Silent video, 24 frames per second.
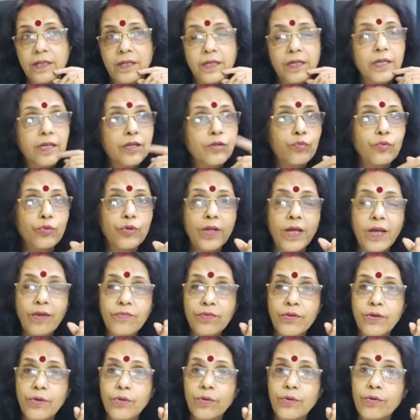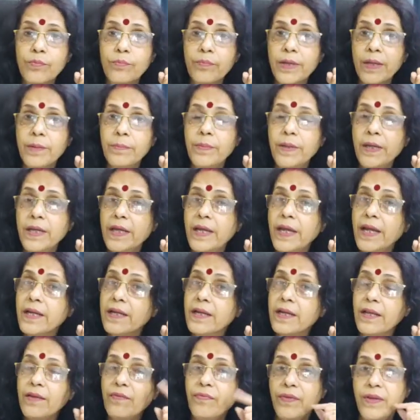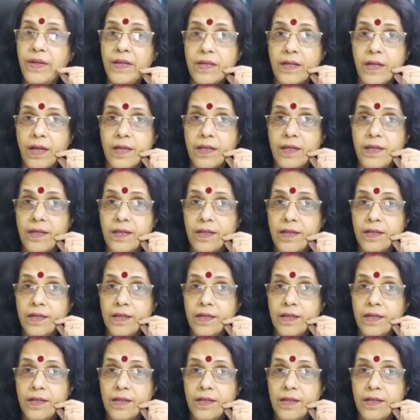it would have grown maybe 80 feet high